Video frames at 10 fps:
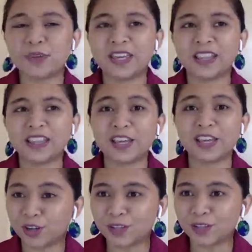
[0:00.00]
I've been
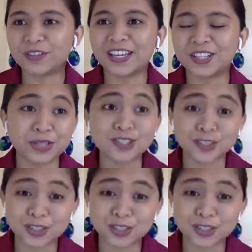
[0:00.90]
involved in